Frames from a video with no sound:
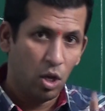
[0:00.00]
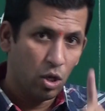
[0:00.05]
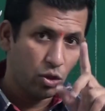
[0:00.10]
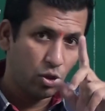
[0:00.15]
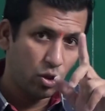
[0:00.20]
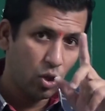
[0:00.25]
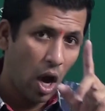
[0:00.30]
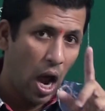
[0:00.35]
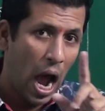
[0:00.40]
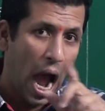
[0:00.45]

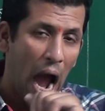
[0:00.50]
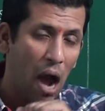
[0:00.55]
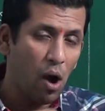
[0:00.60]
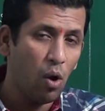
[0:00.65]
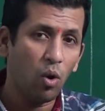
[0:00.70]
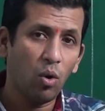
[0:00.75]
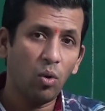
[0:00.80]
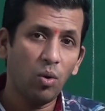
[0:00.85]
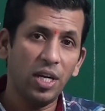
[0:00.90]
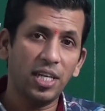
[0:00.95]
So
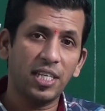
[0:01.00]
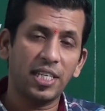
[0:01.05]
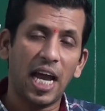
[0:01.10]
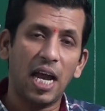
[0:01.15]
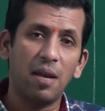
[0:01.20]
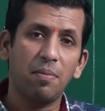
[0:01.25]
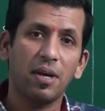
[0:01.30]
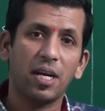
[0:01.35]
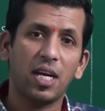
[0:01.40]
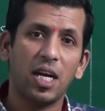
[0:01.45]
how it
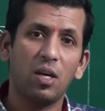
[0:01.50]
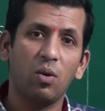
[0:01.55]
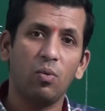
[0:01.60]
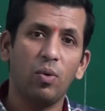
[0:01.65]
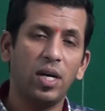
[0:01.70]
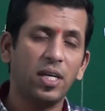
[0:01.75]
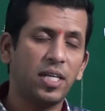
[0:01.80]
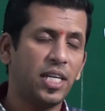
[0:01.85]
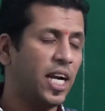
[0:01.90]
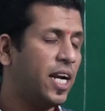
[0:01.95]
can be
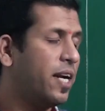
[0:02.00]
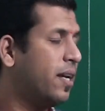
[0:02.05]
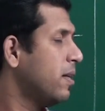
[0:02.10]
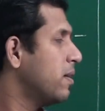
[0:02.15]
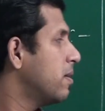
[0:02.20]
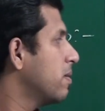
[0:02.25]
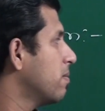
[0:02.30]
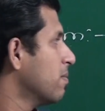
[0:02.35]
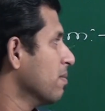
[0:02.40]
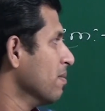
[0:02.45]
converted?
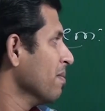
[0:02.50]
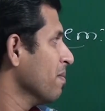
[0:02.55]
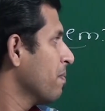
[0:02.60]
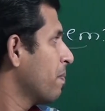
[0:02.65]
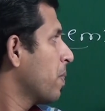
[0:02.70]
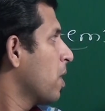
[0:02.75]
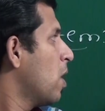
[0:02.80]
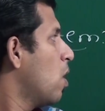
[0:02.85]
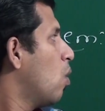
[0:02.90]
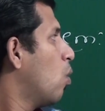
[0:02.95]

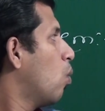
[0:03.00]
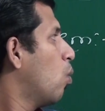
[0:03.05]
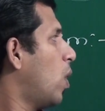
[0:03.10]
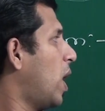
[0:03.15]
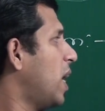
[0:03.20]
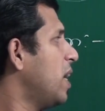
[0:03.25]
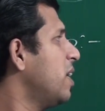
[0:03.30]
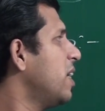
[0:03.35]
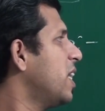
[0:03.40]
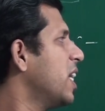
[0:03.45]

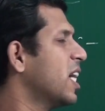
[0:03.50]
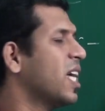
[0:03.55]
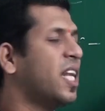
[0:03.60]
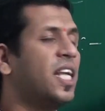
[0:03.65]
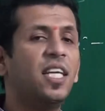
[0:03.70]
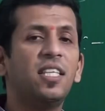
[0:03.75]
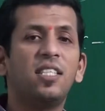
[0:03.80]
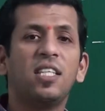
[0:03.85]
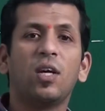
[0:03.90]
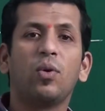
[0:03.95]
1
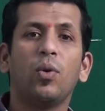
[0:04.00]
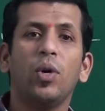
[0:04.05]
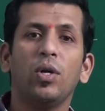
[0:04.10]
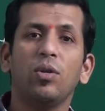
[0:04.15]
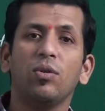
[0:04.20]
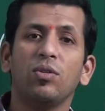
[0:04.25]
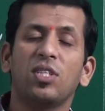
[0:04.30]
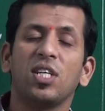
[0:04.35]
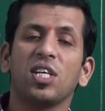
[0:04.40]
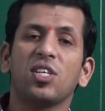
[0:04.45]
degree is equal
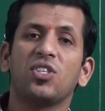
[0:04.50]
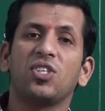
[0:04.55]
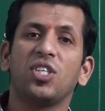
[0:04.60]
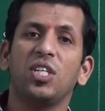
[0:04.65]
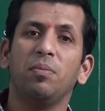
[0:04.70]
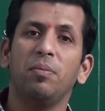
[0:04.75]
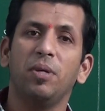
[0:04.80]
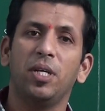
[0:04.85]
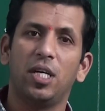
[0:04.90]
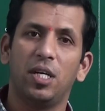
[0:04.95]
to
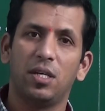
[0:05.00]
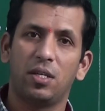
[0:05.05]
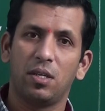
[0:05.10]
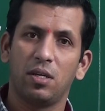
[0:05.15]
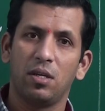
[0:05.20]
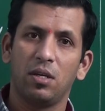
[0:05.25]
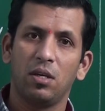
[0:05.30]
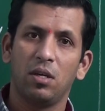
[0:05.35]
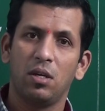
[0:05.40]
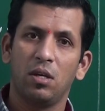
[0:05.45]
60 minute.
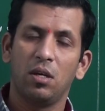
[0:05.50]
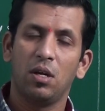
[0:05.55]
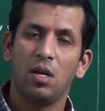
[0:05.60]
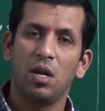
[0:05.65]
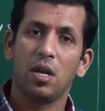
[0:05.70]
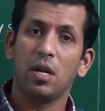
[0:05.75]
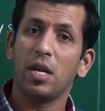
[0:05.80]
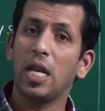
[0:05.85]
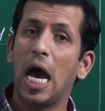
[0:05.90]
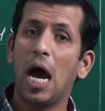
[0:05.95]

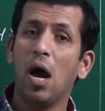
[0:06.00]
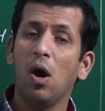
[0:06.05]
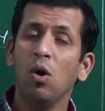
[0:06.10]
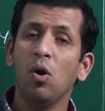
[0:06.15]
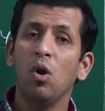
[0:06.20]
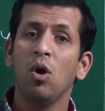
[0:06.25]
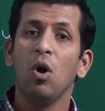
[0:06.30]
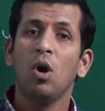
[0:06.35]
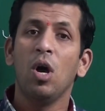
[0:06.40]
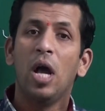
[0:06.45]

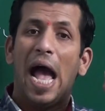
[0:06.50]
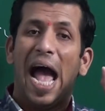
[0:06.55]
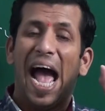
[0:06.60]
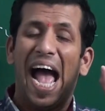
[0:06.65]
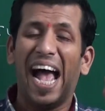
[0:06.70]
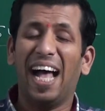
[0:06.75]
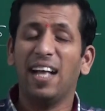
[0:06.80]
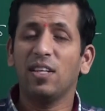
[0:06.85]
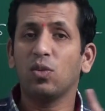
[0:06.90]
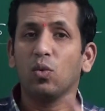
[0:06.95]
Now
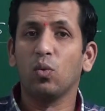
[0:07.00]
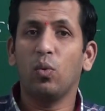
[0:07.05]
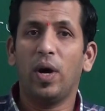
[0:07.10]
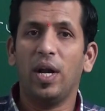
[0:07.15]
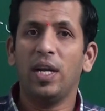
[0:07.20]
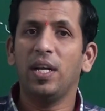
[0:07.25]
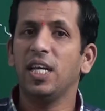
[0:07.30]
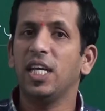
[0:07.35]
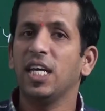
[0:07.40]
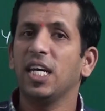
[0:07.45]
as
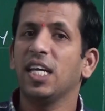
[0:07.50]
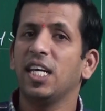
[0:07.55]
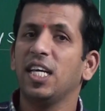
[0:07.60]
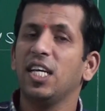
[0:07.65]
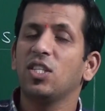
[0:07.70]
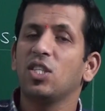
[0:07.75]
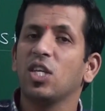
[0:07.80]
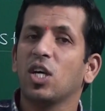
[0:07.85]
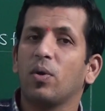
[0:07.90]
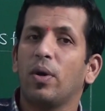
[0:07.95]
1 degree
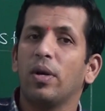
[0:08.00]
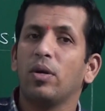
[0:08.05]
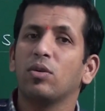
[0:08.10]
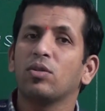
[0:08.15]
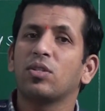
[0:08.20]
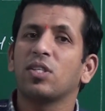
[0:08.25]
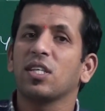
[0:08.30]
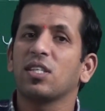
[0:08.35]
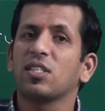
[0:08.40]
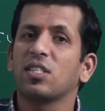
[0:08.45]
is equal to
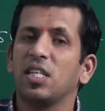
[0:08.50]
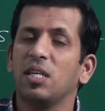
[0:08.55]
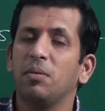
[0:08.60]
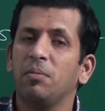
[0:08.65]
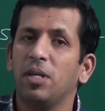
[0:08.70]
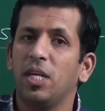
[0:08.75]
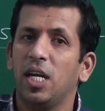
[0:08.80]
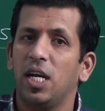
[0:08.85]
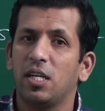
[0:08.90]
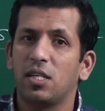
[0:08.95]
60
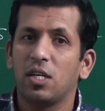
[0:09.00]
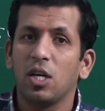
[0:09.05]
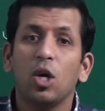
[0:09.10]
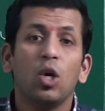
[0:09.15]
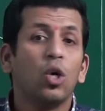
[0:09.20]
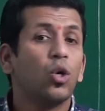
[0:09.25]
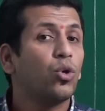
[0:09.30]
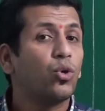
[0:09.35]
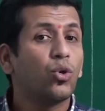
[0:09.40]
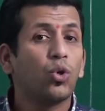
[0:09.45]

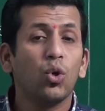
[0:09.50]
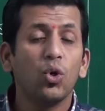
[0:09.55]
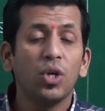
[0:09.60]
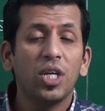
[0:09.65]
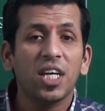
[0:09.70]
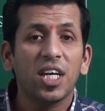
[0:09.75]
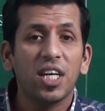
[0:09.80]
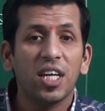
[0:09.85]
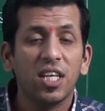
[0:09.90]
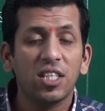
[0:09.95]
minute, 2
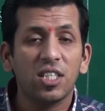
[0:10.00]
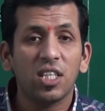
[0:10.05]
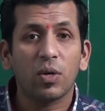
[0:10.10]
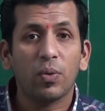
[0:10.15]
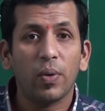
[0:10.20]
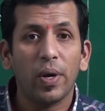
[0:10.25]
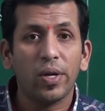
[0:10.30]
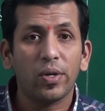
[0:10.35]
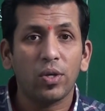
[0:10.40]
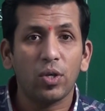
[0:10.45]
degree is
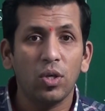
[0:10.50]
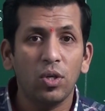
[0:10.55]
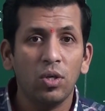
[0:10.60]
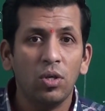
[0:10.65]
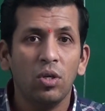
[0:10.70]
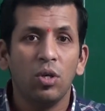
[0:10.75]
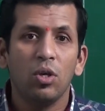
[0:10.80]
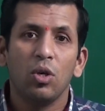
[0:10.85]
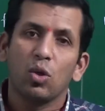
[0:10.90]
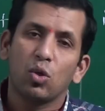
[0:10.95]
equal
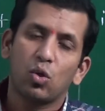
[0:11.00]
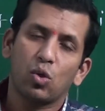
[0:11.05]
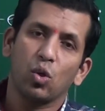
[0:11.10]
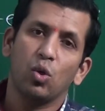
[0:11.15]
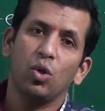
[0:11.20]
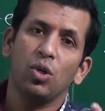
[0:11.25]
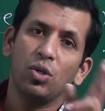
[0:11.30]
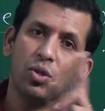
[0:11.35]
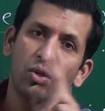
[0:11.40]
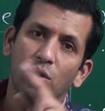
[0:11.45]
to
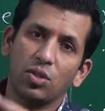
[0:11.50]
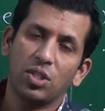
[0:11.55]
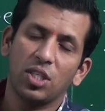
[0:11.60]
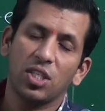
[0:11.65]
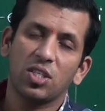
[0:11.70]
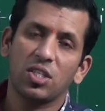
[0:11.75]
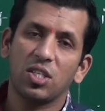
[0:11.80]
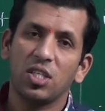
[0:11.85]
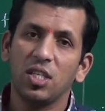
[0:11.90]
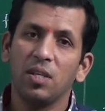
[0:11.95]
2 into
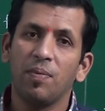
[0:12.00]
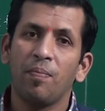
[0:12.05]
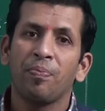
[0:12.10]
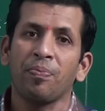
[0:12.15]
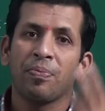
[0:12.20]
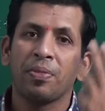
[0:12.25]
60,